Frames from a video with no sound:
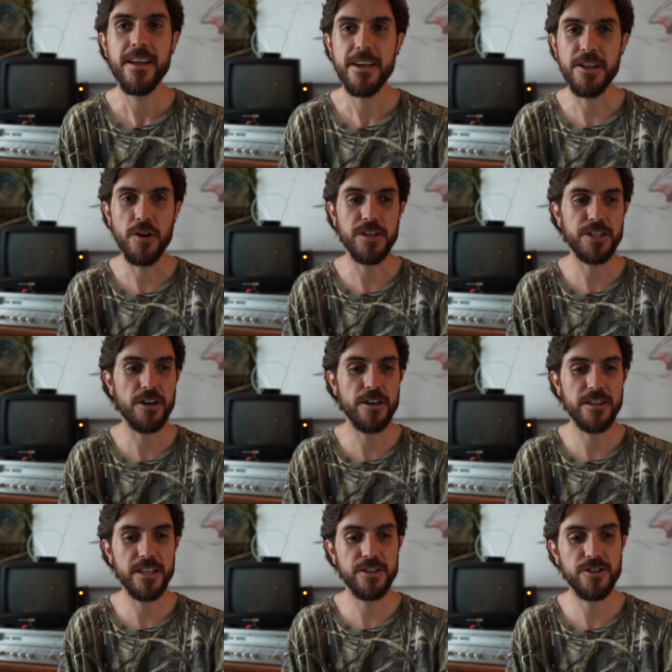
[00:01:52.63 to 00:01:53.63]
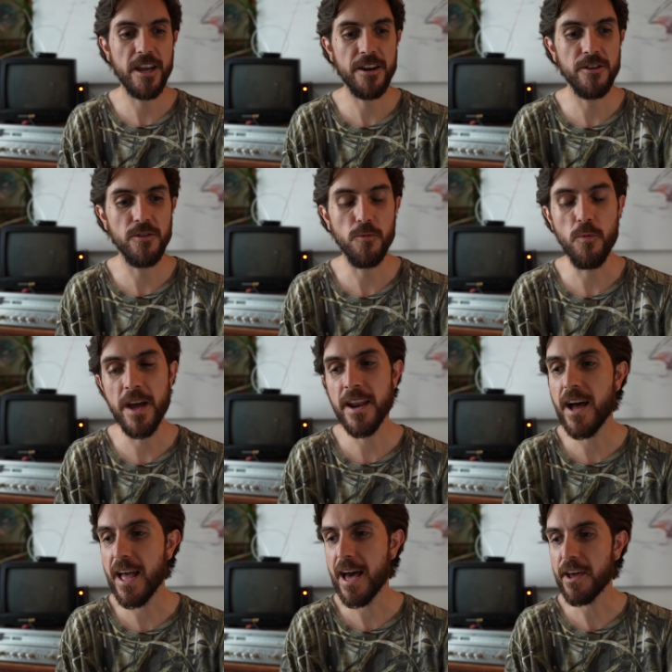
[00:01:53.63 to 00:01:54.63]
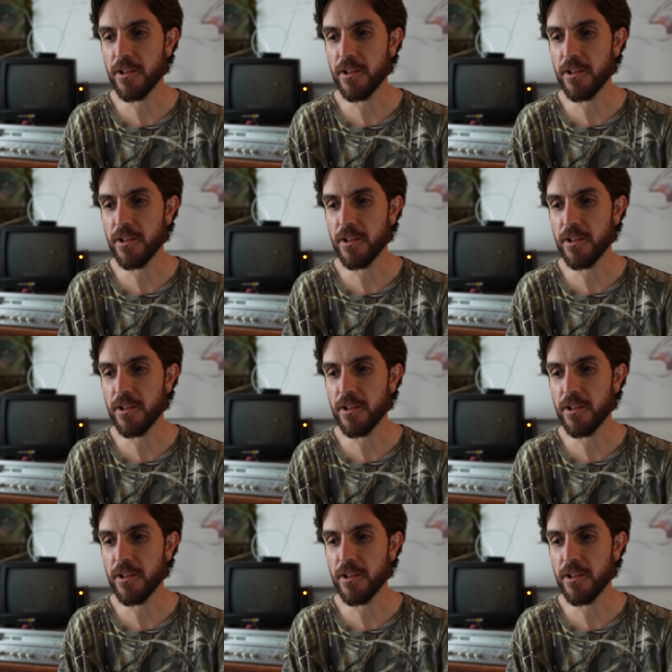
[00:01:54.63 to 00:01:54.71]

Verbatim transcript: You know, I started this channel when I had